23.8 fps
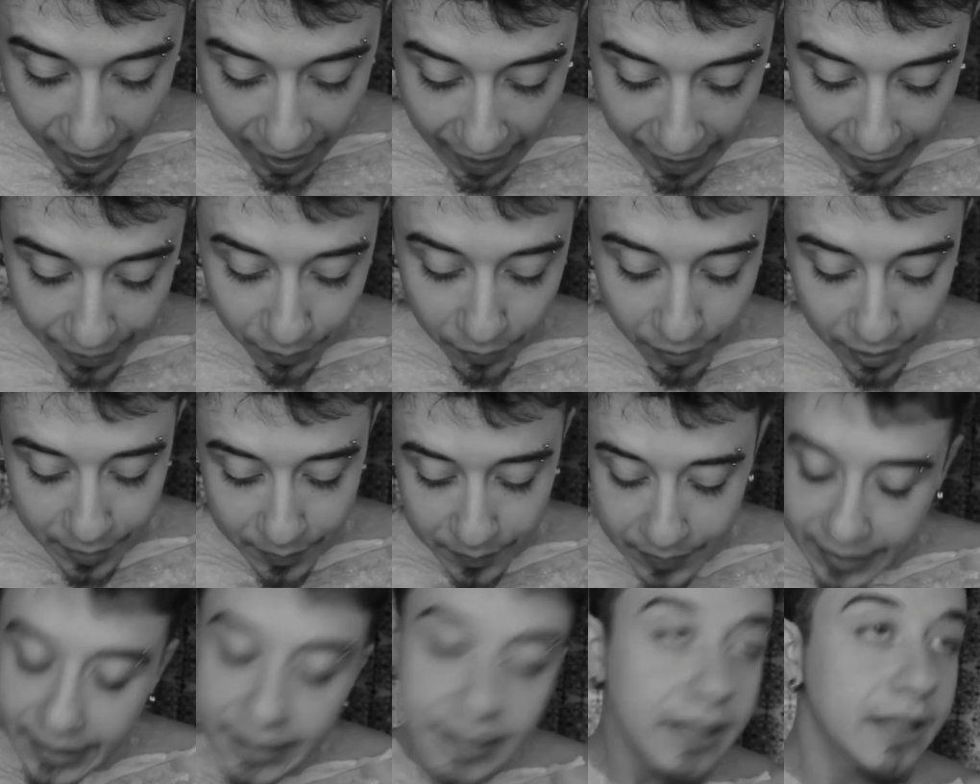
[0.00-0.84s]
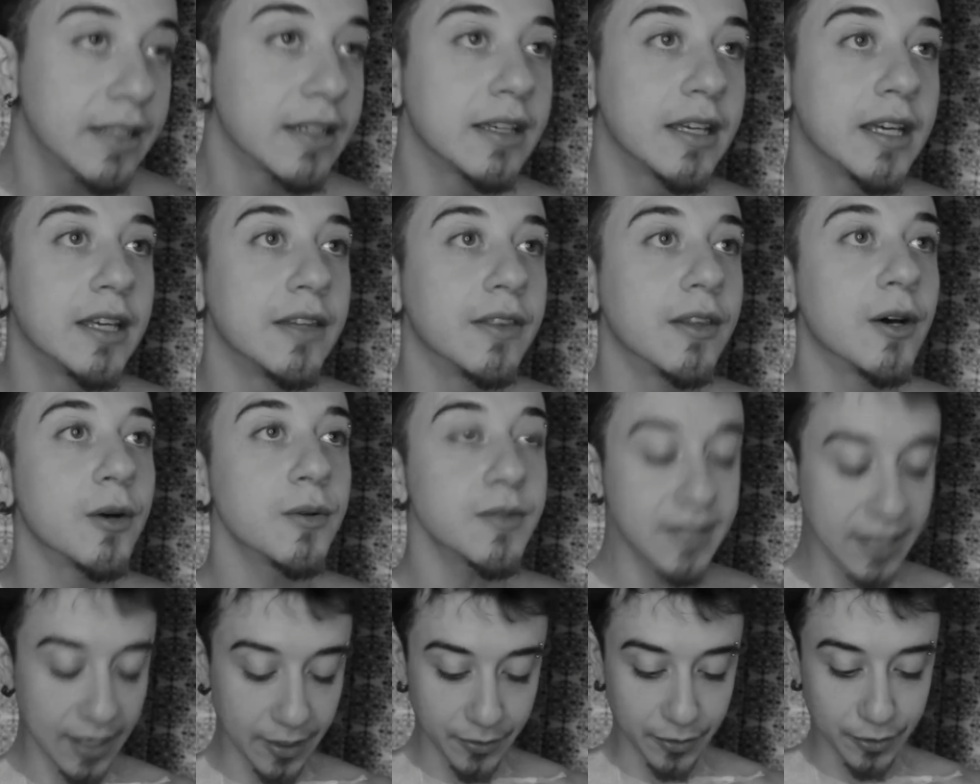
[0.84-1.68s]
I don't want to be in the
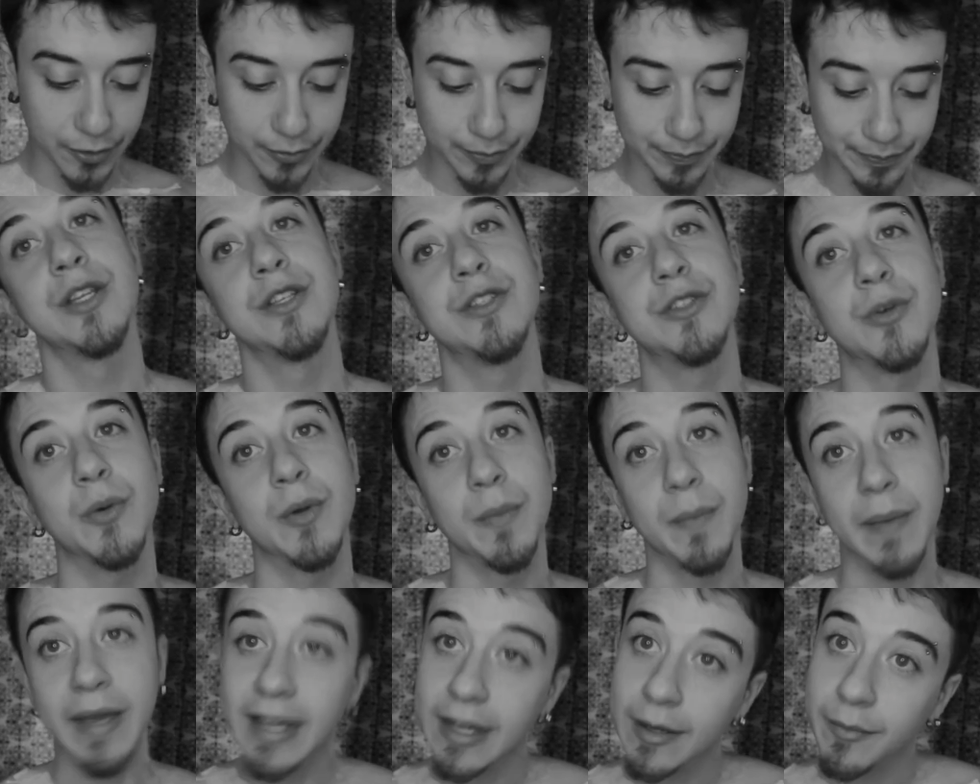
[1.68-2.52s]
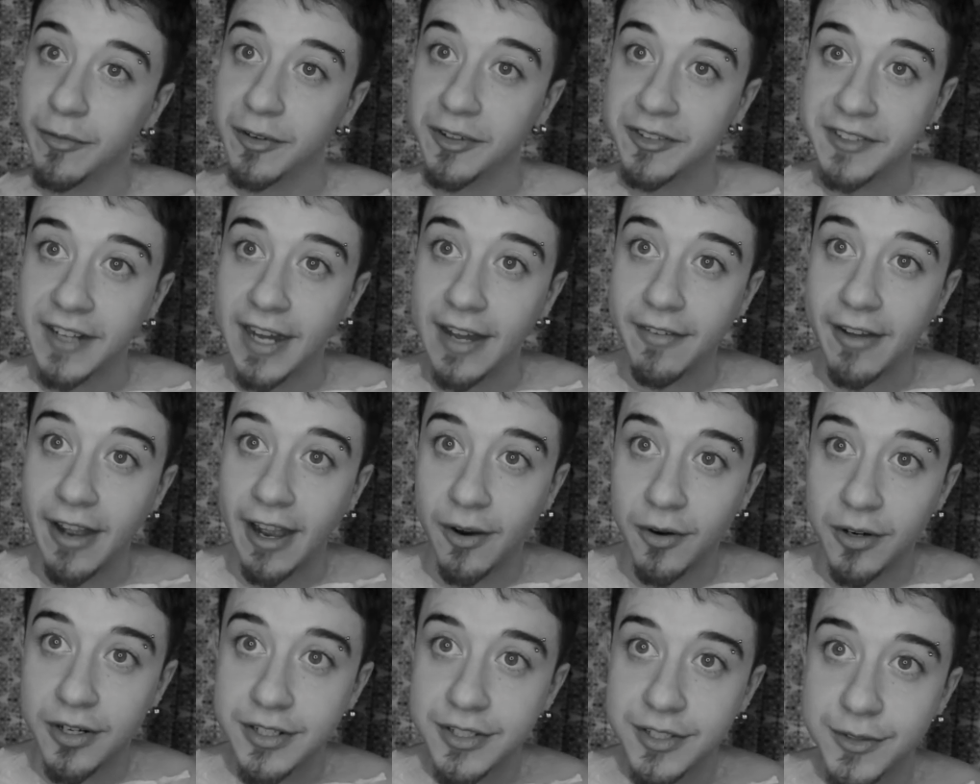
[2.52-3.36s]
hotel room doing makeup for 5
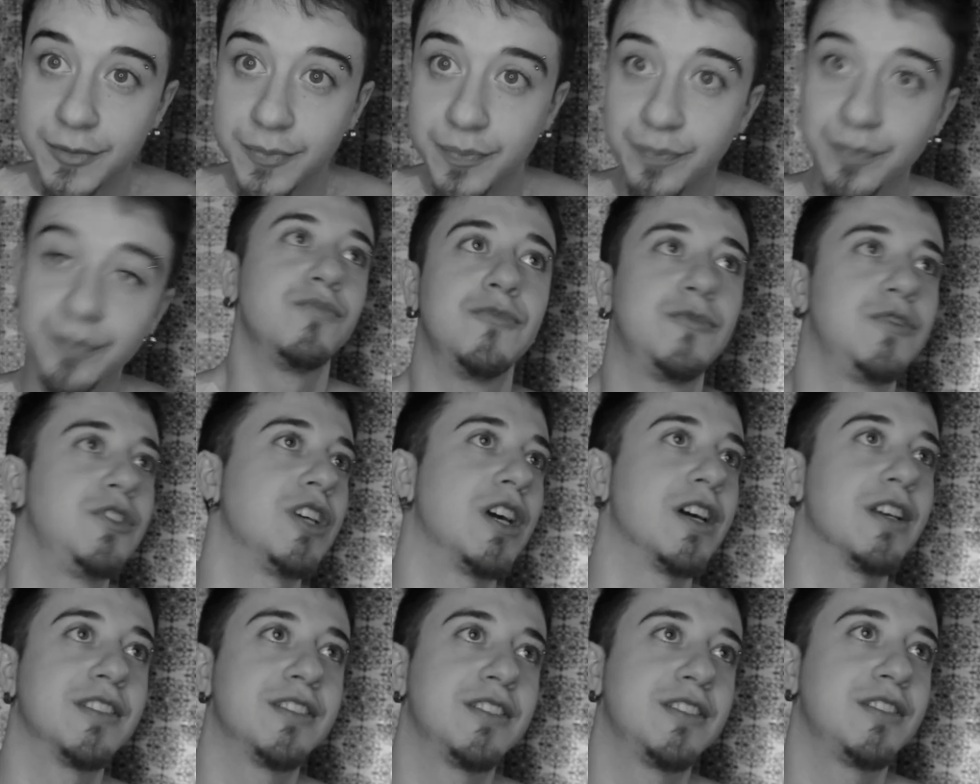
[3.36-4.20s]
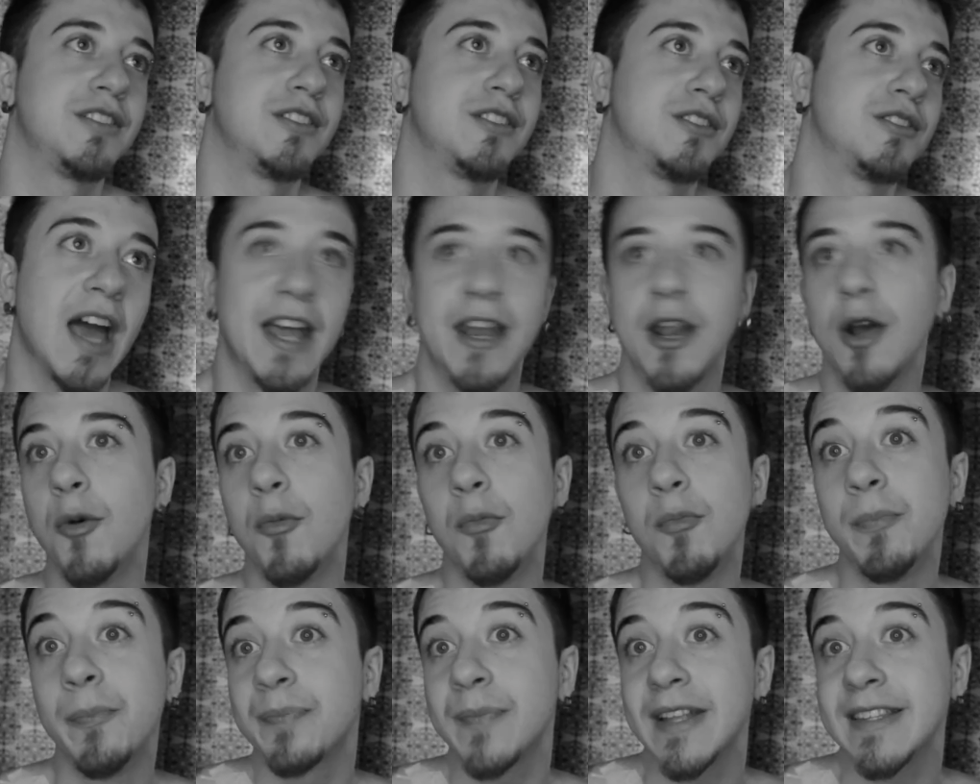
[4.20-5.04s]
hours. I
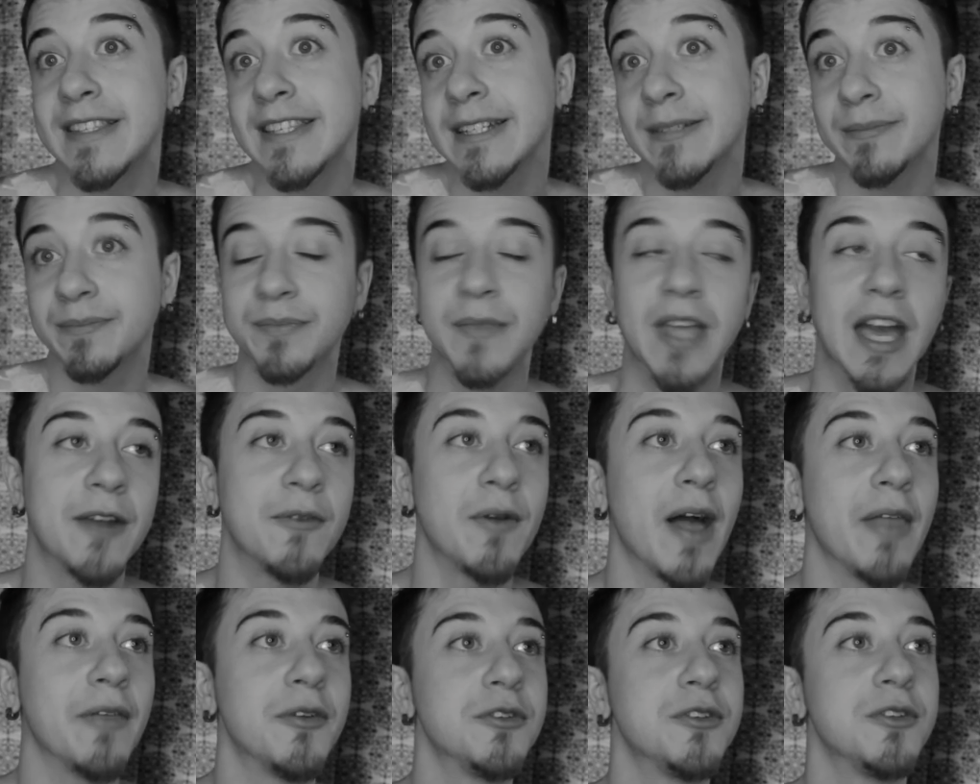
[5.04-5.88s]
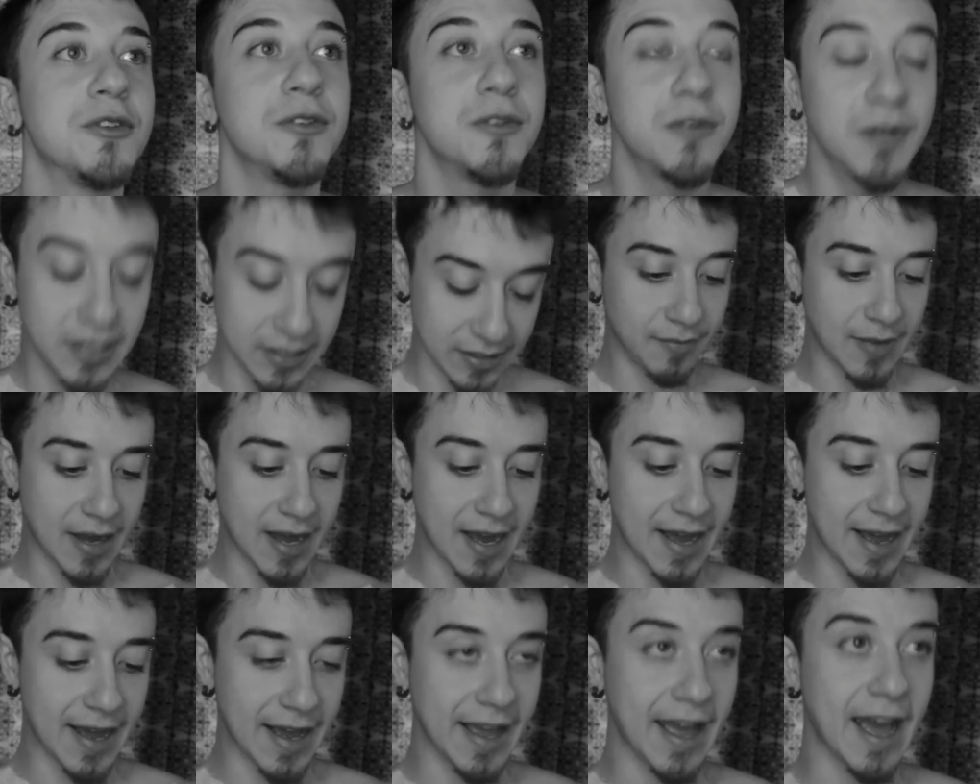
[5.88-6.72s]
don't. That's it. I'd rather do
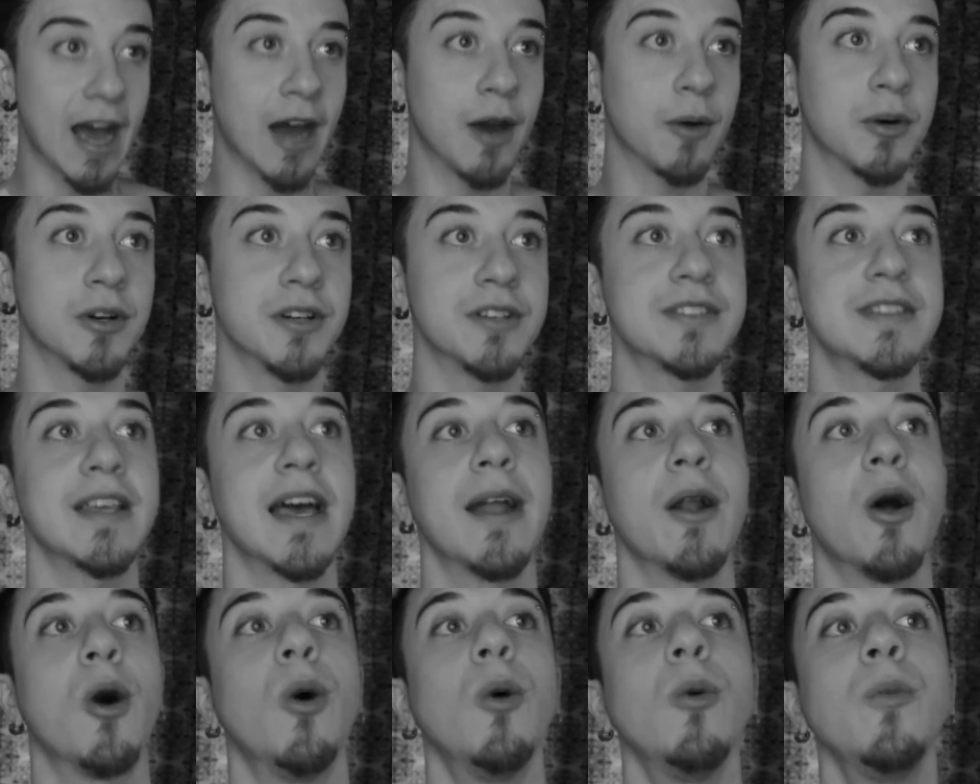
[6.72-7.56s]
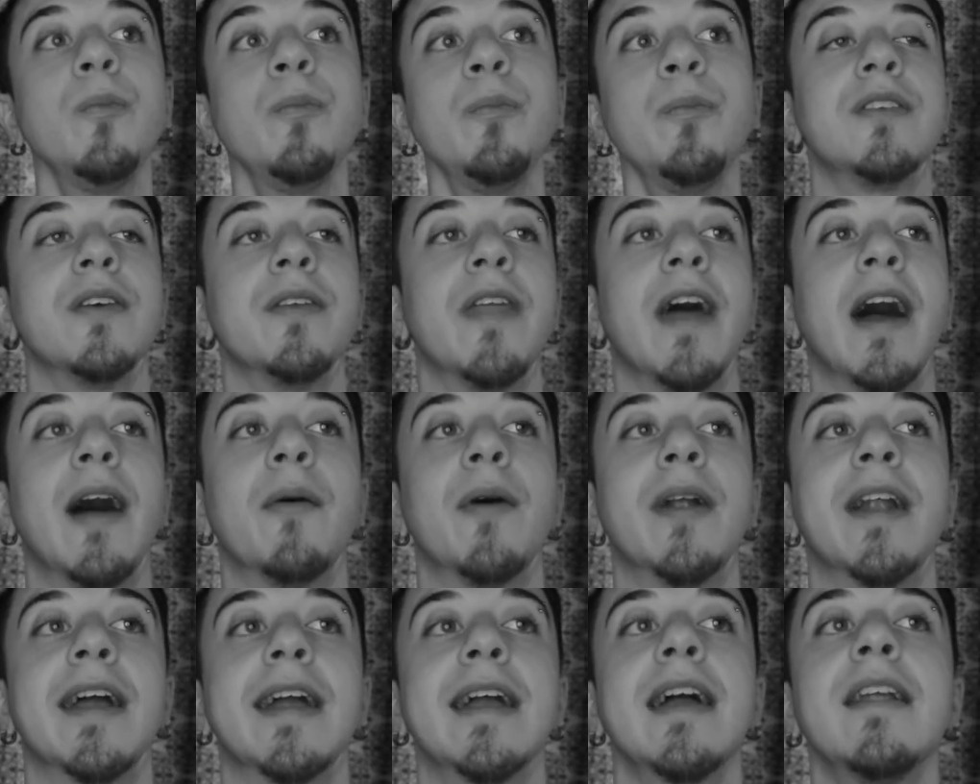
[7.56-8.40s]
my hours at home so that
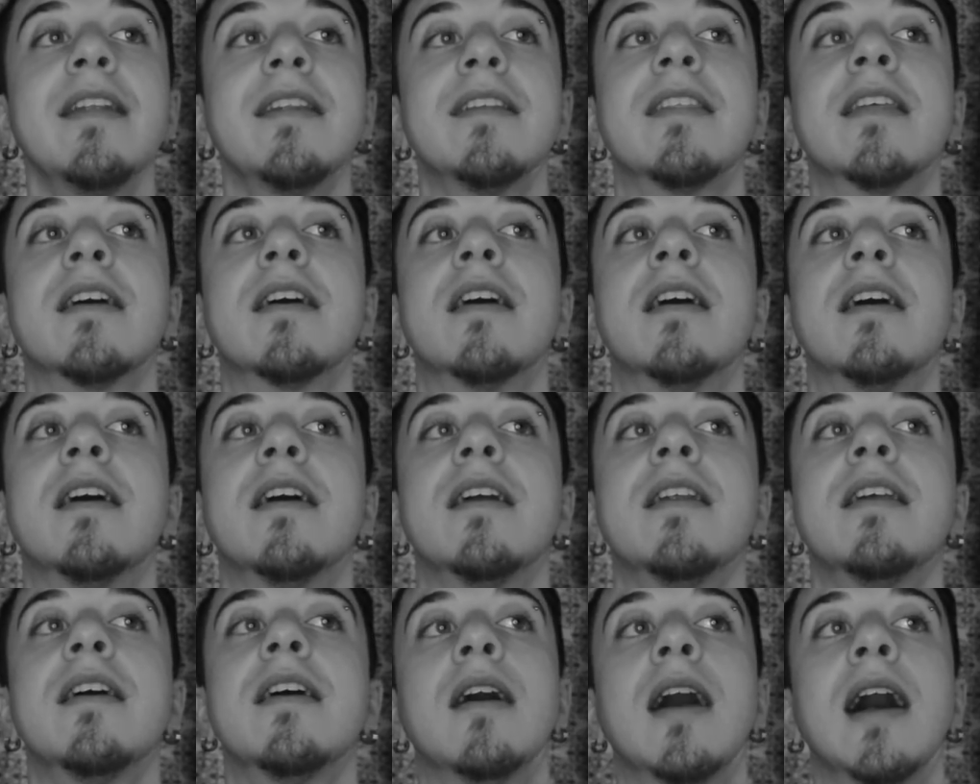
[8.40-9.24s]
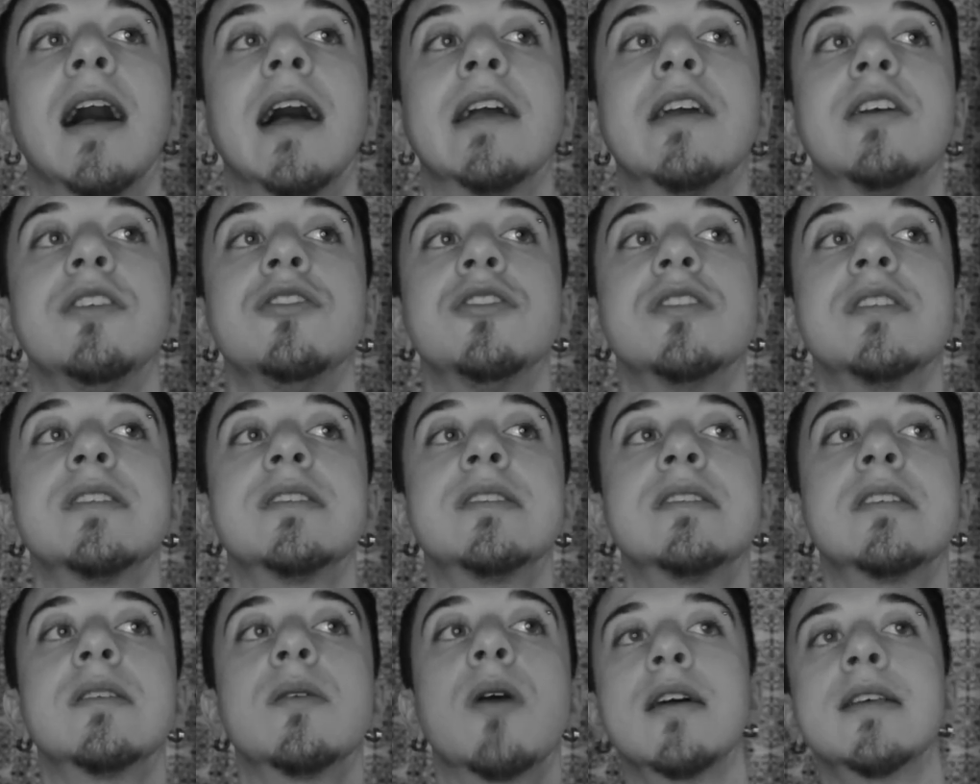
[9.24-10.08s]
when I get to the con, I can
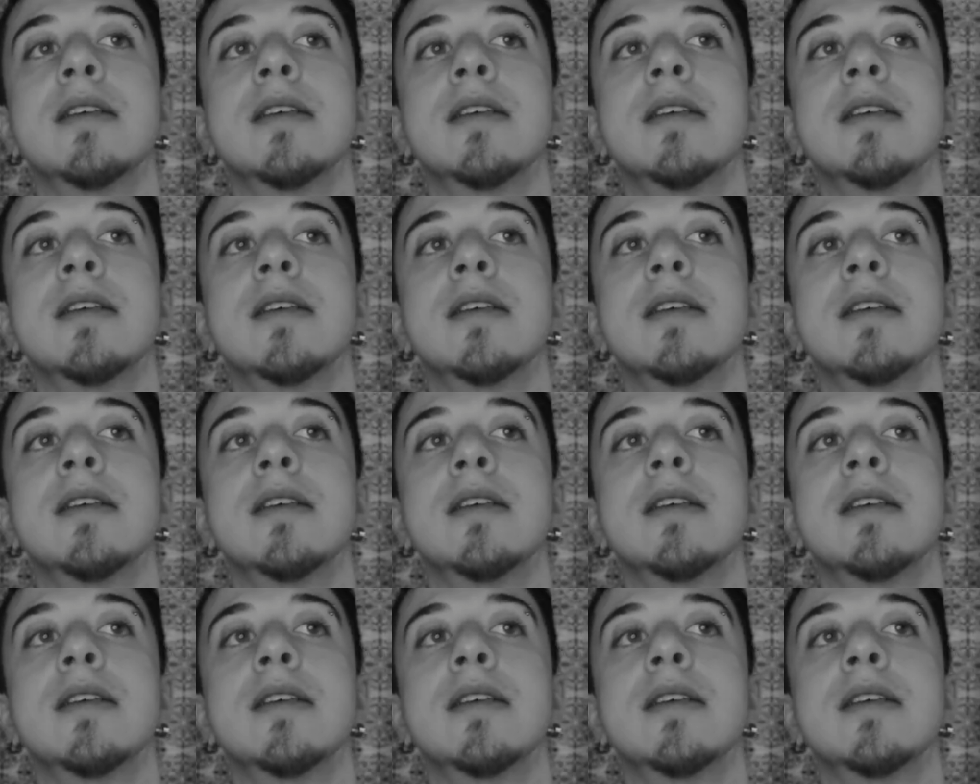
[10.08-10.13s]
just